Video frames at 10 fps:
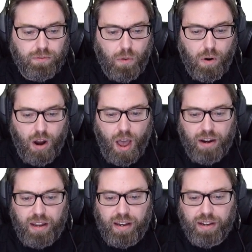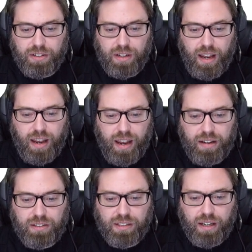for HANA
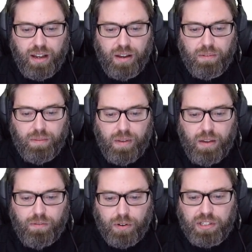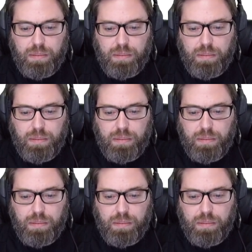and for